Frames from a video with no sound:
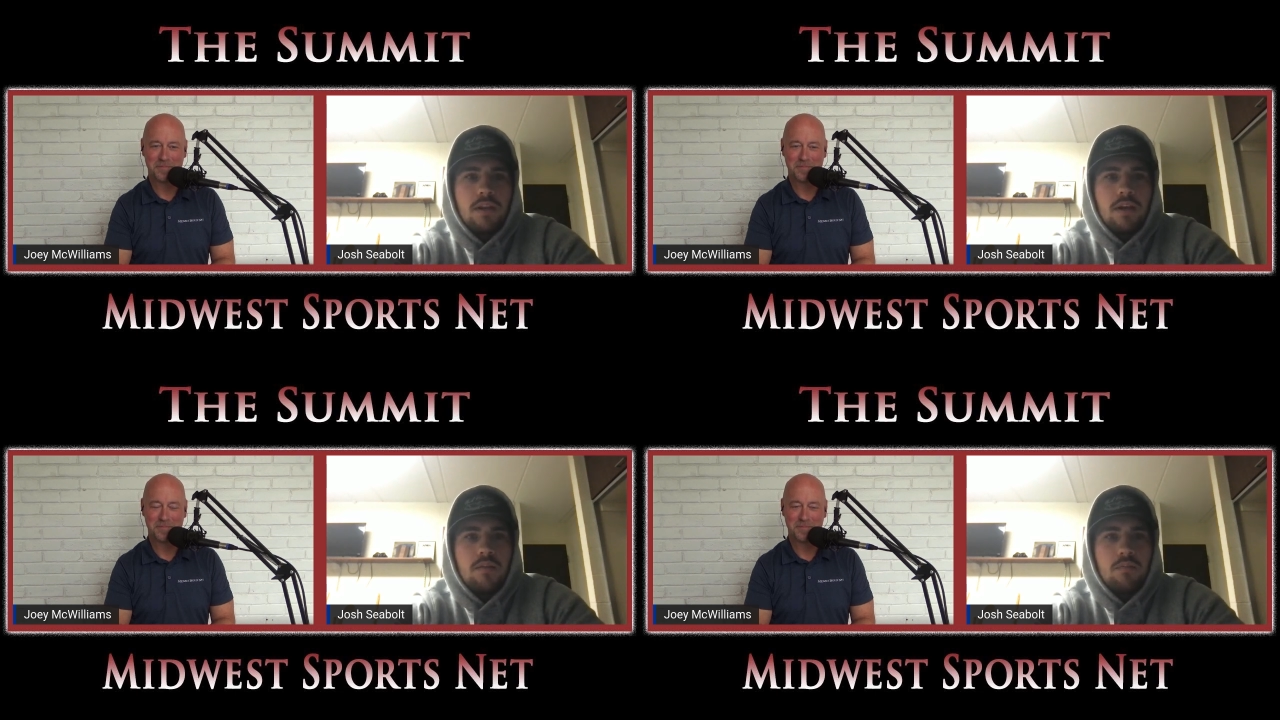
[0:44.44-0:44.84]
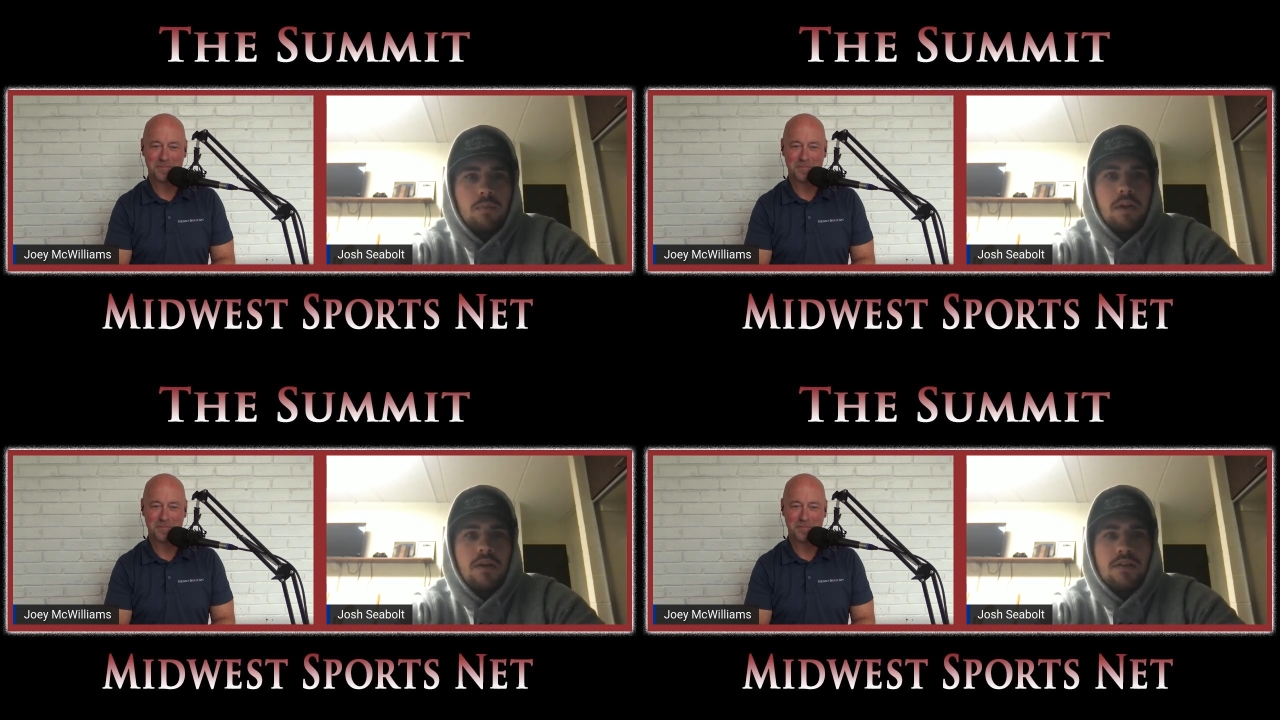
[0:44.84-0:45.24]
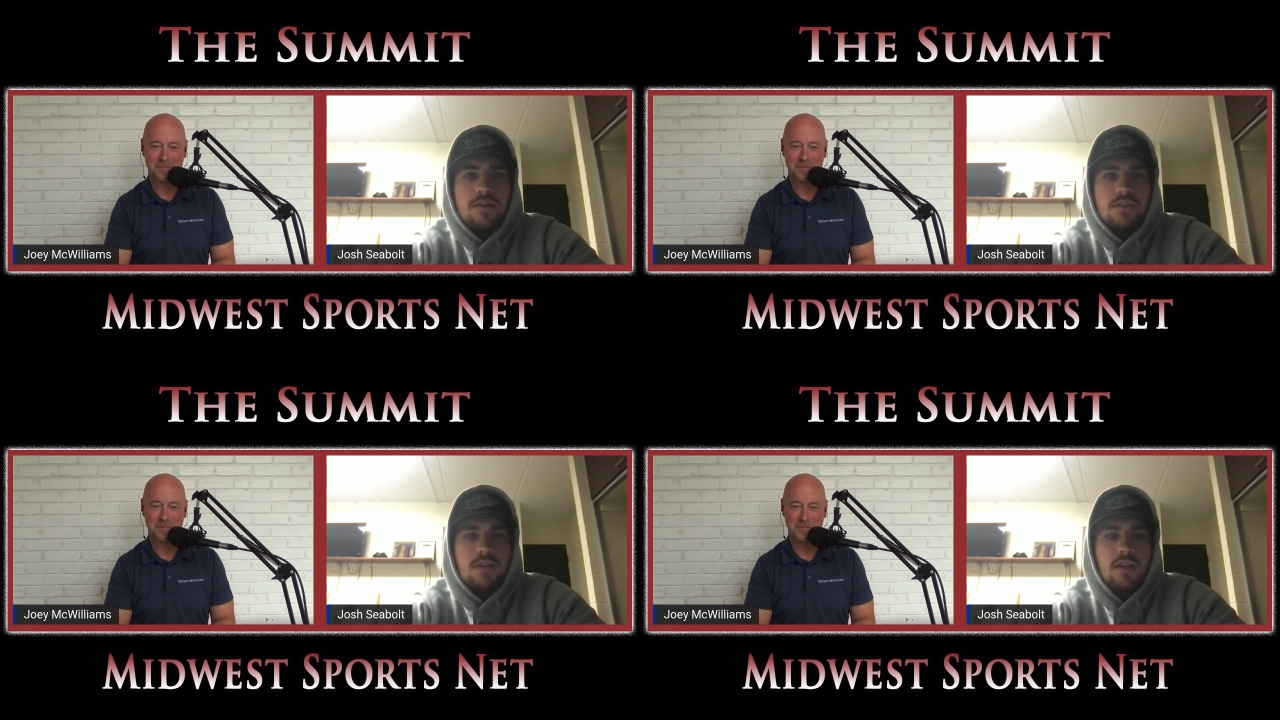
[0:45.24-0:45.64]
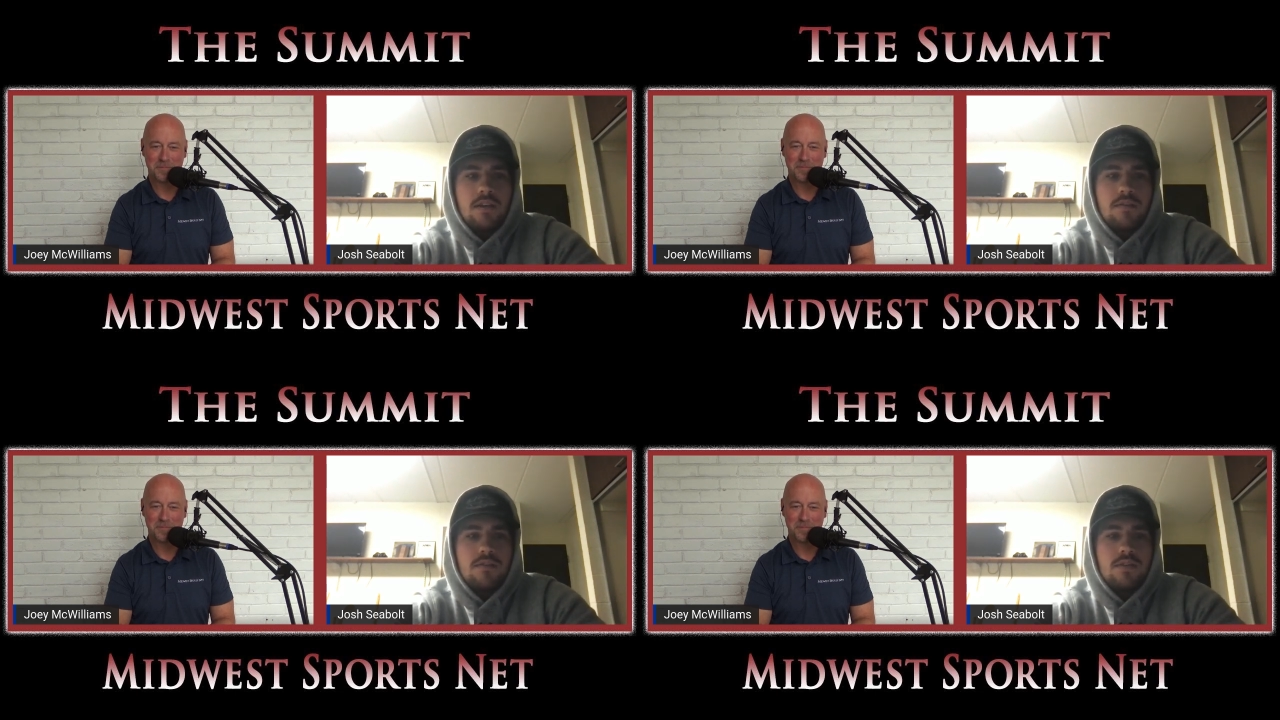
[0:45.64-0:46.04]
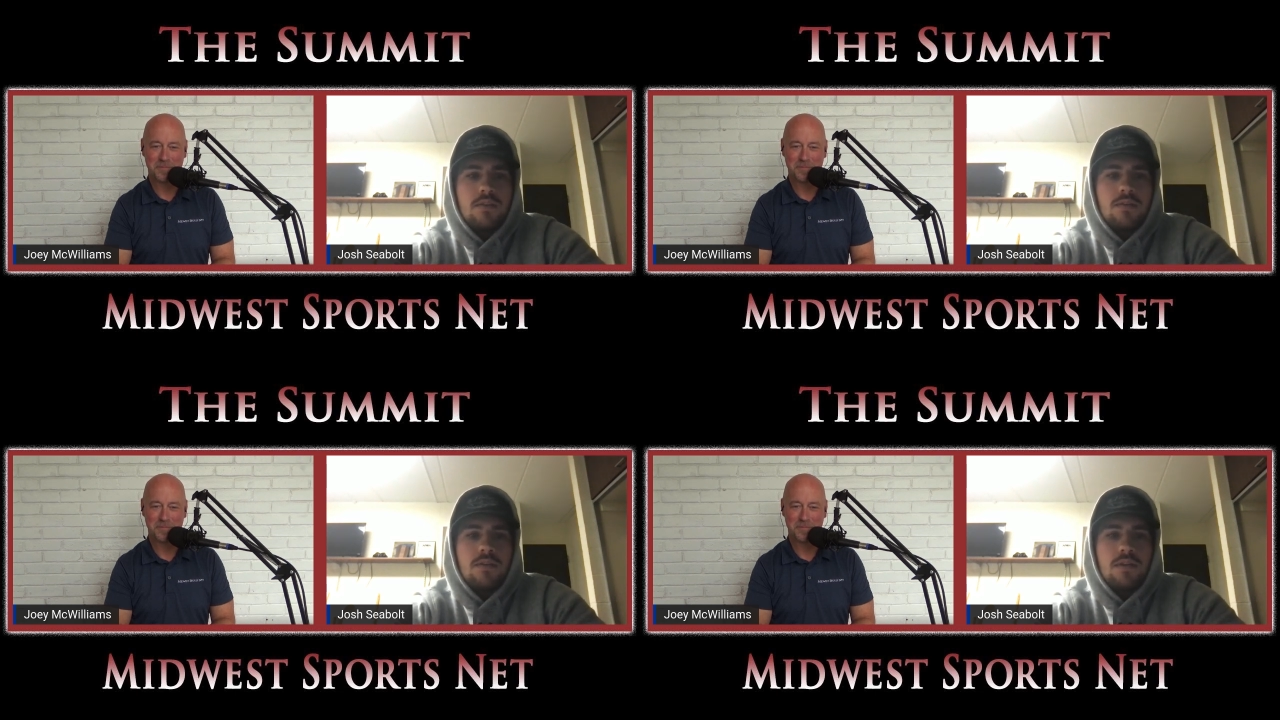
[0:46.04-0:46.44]
Speaker 1: uh, prepare us. Uh,
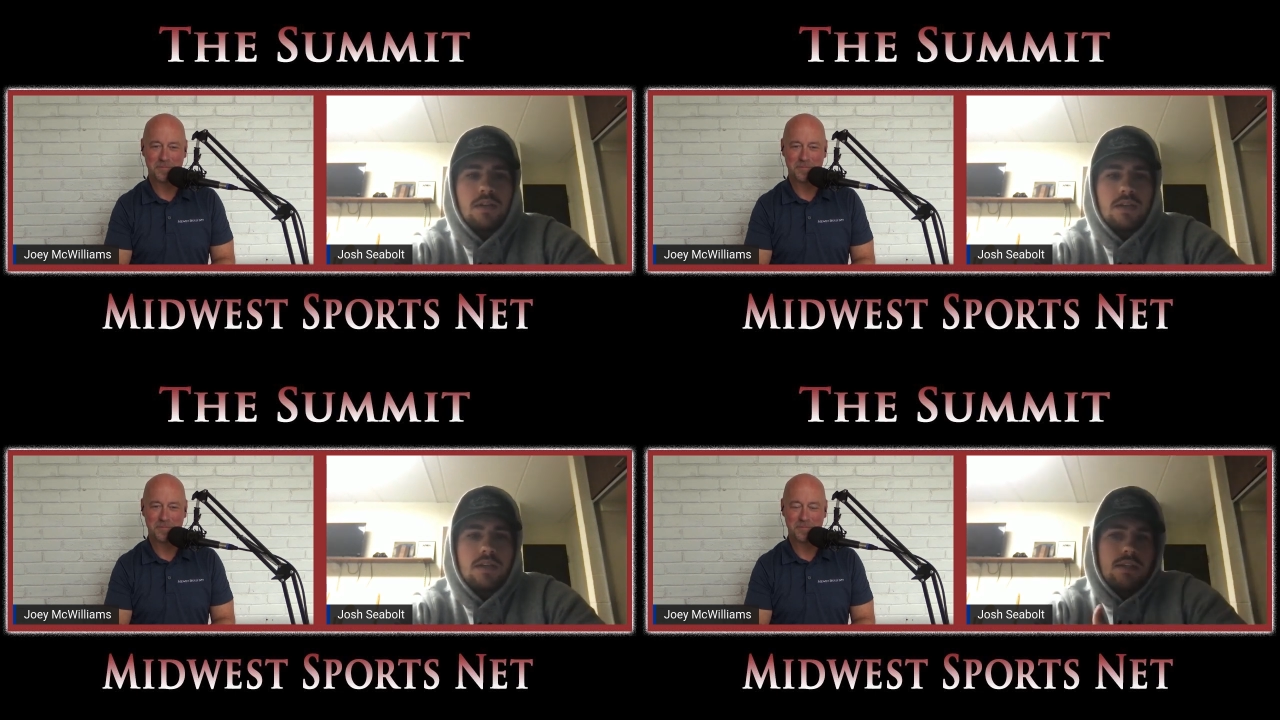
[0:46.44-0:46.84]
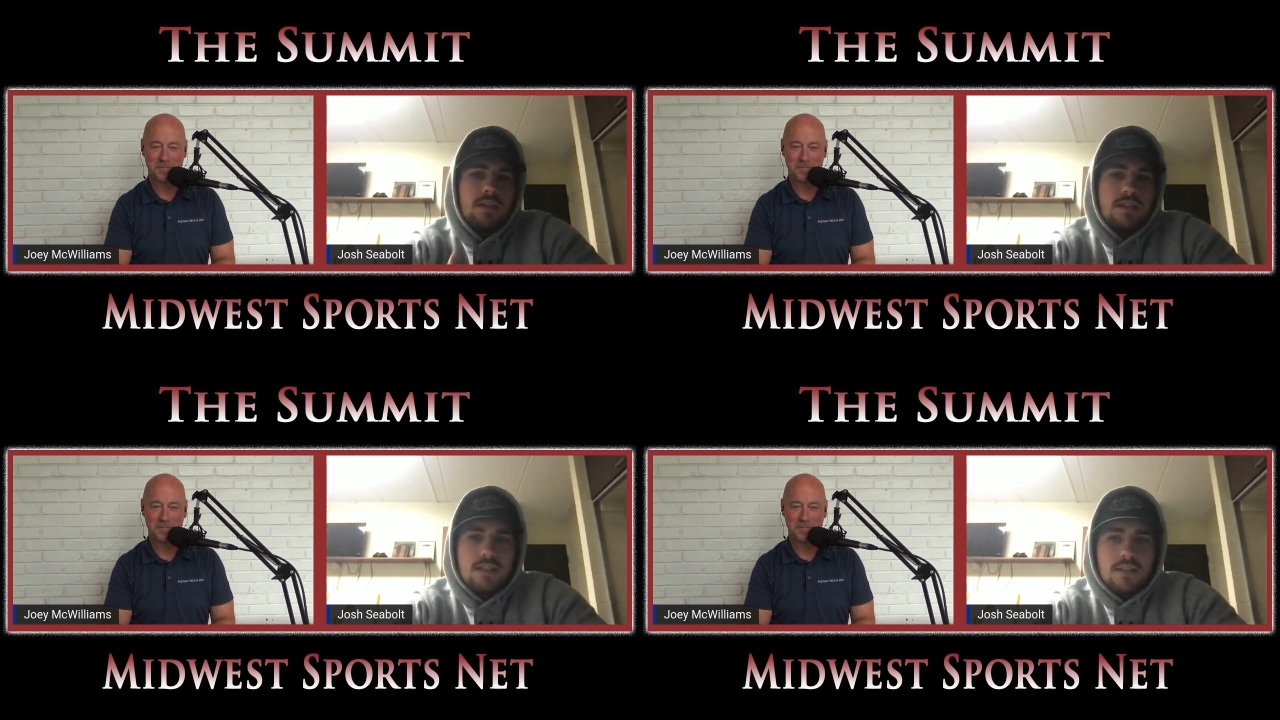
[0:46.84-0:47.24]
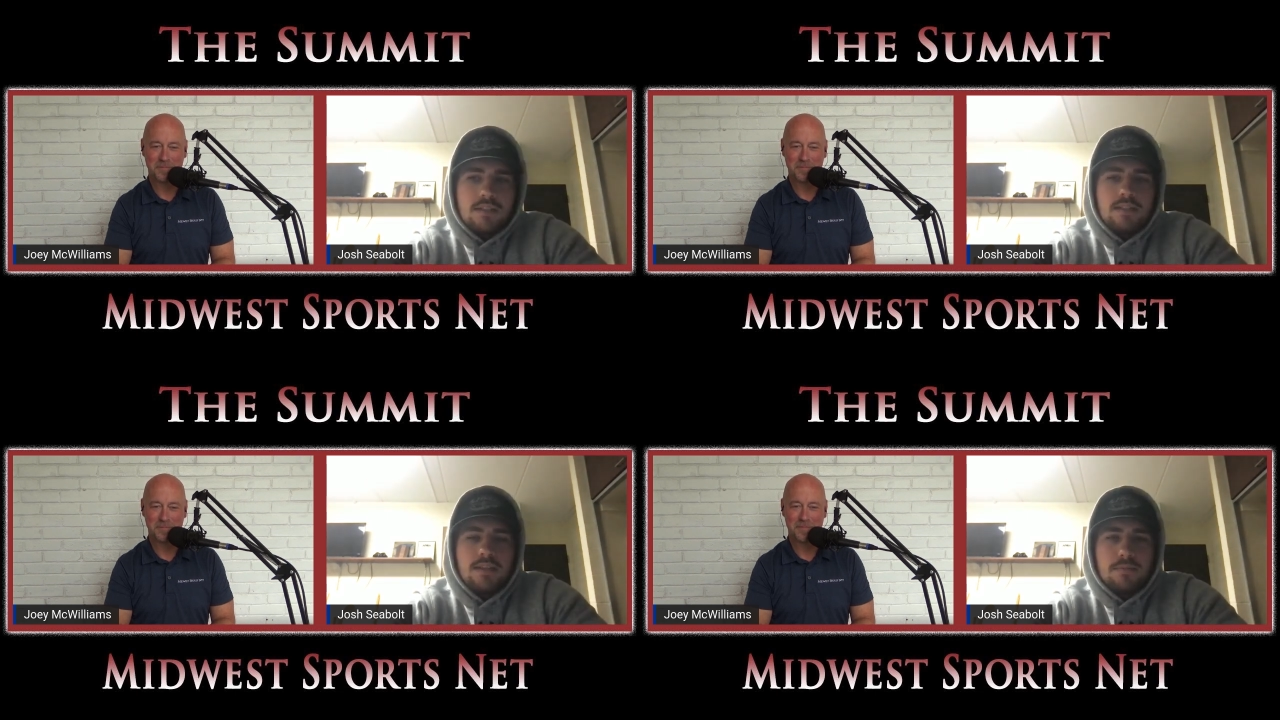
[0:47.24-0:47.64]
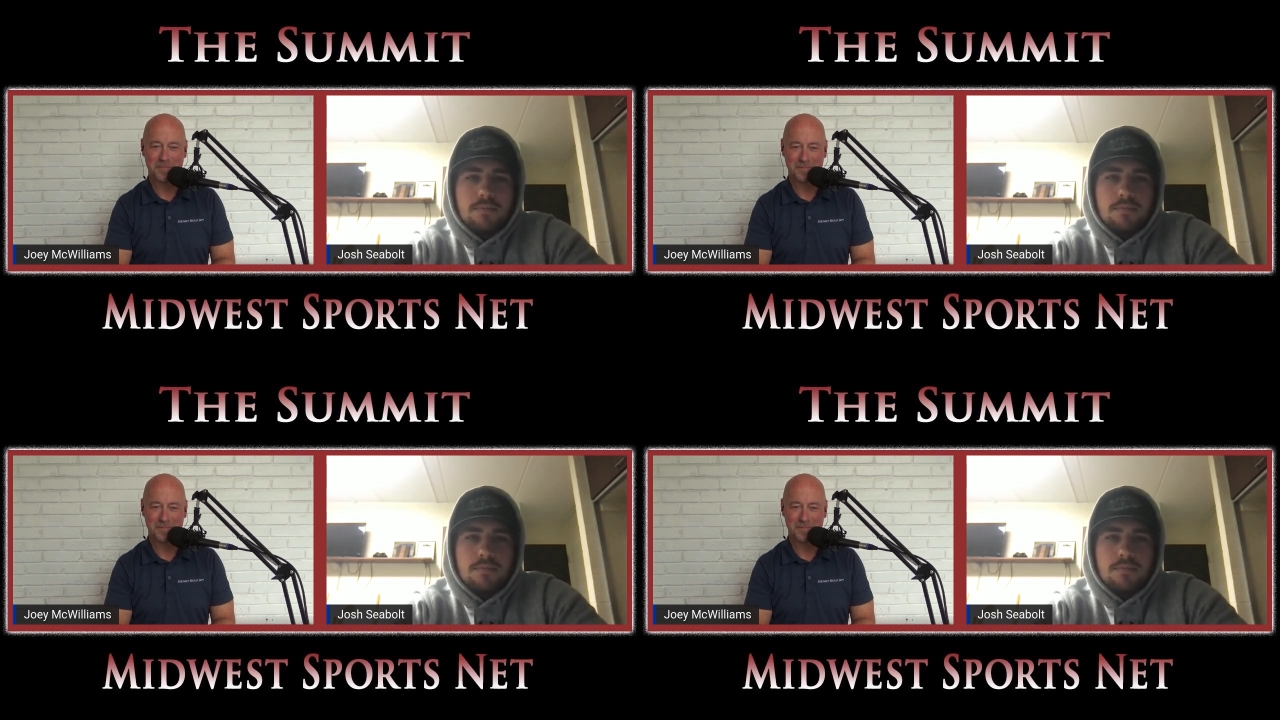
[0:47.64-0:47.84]
so, yep.